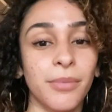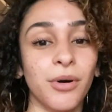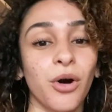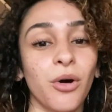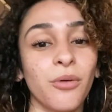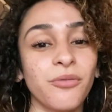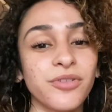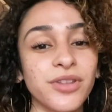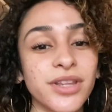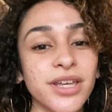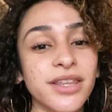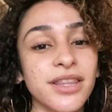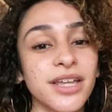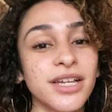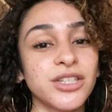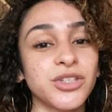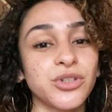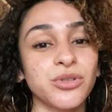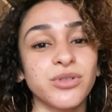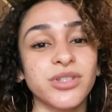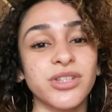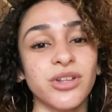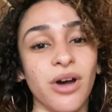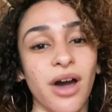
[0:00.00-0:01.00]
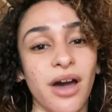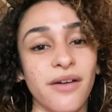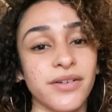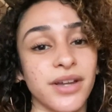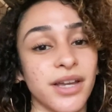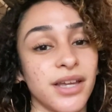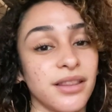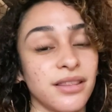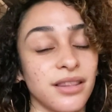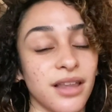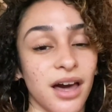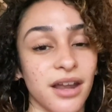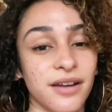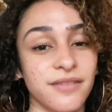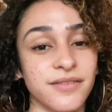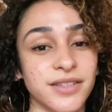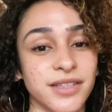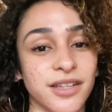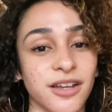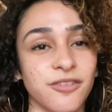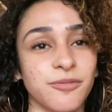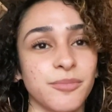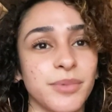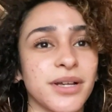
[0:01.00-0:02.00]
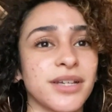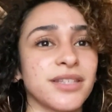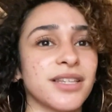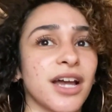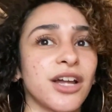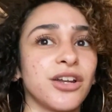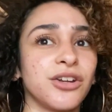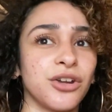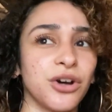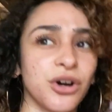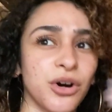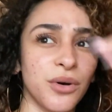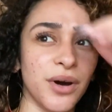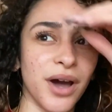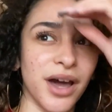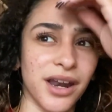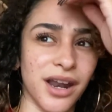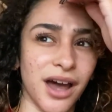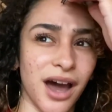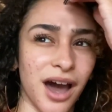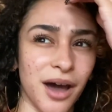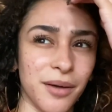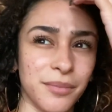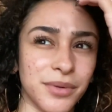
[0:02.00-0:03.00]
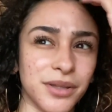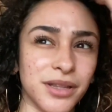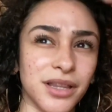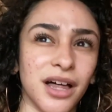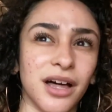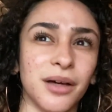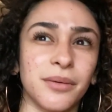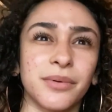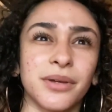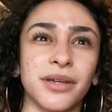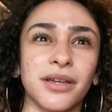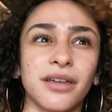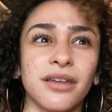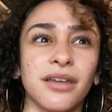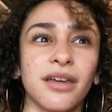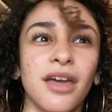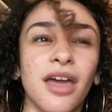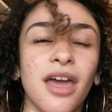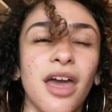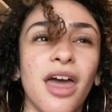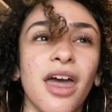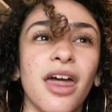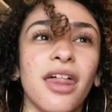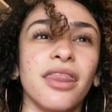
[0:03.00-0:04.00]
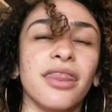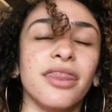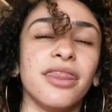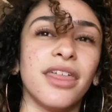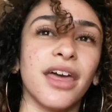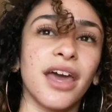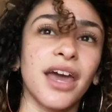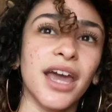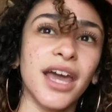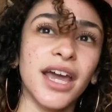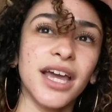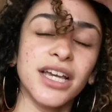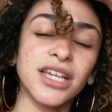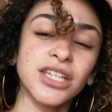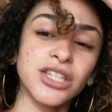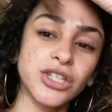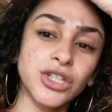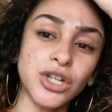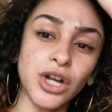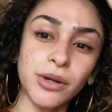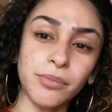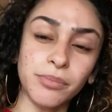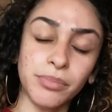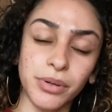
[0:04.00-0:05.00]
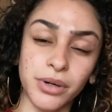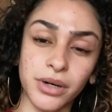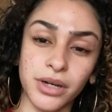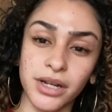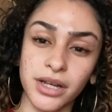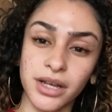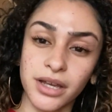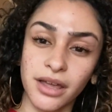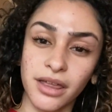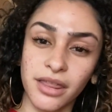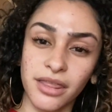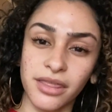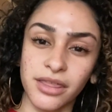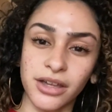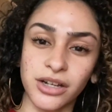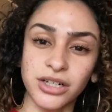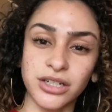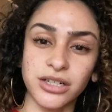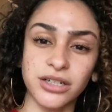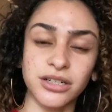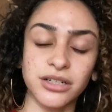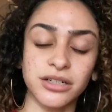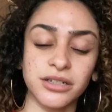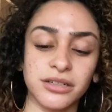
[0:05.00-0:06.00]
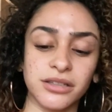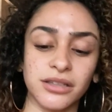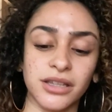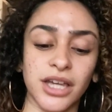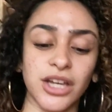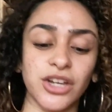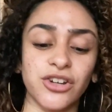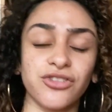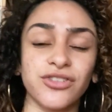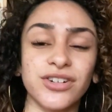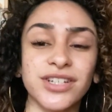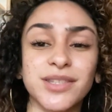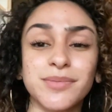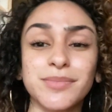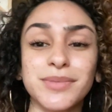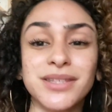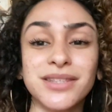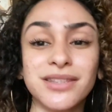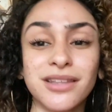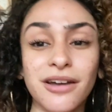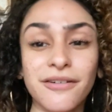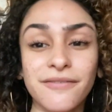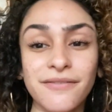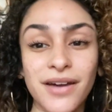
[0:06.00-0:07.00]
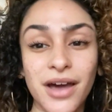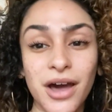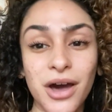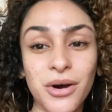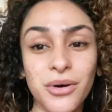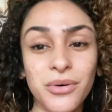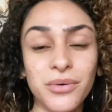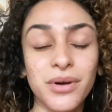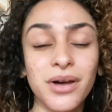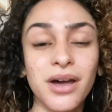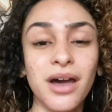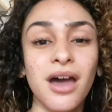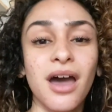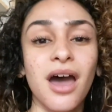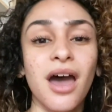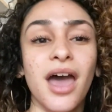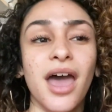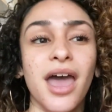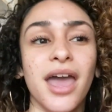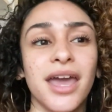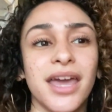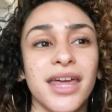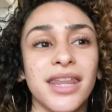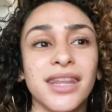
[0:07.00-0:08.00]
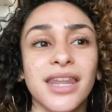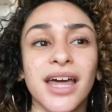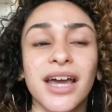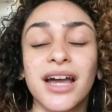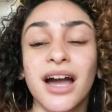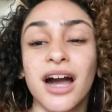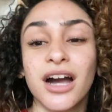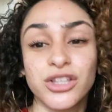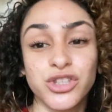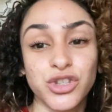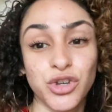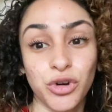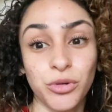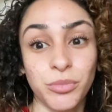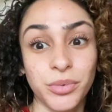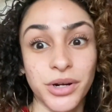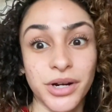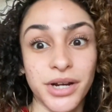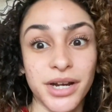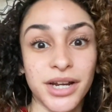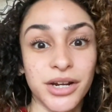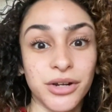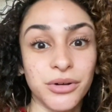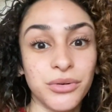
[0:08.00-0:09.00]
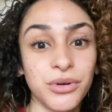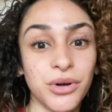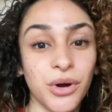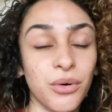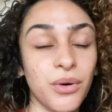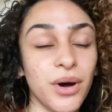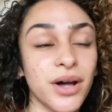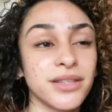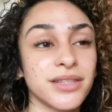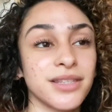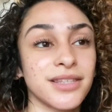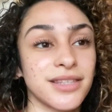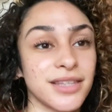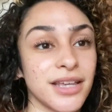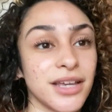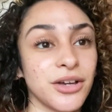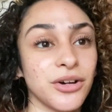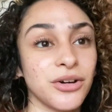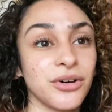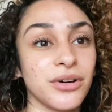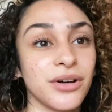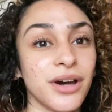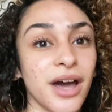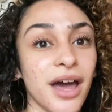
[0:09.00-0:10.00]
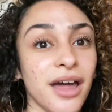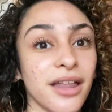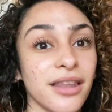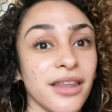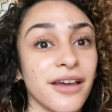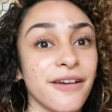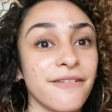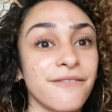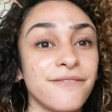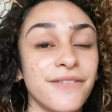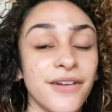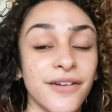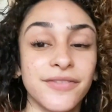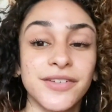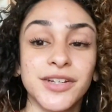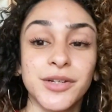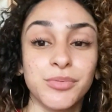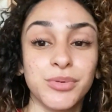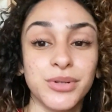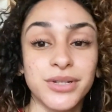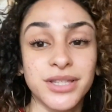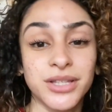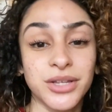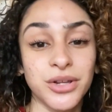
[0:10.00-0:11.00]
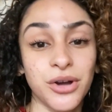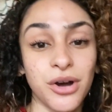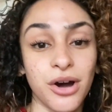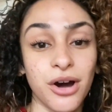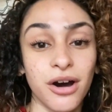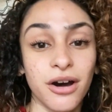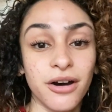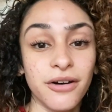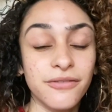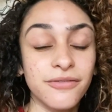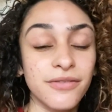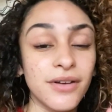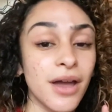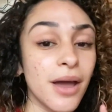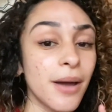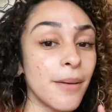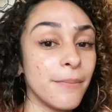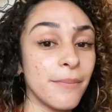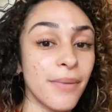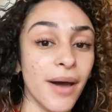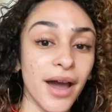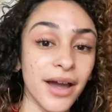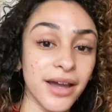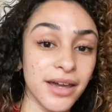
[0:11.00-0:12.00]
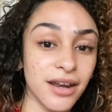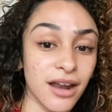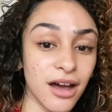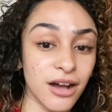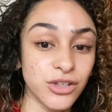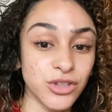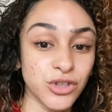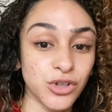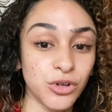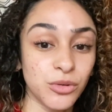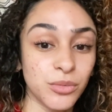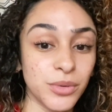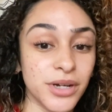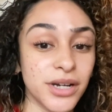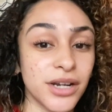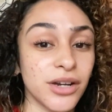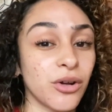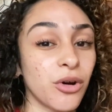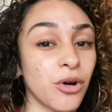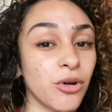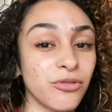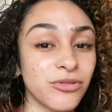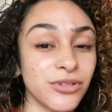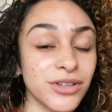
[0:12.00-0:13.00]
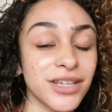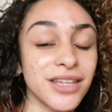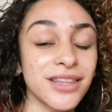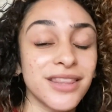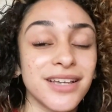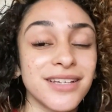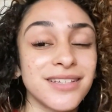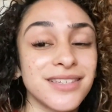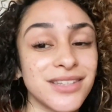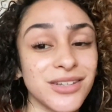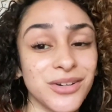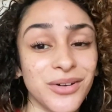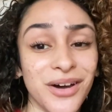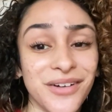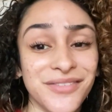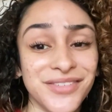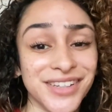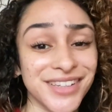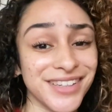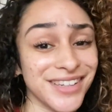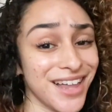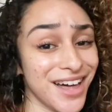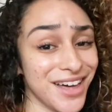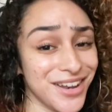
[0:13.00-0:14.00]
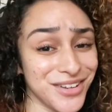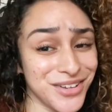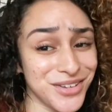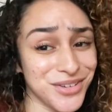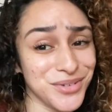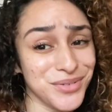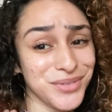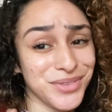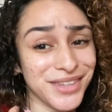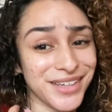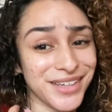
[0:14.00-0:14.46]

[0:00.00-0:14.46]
But hopefully they do still have a lot of stuff because I know at Hobby Lobby, they start putting their like Christmas stuff out in like October and it'll go on sale at like 50% off back in October and hopefully they still have a lot of cute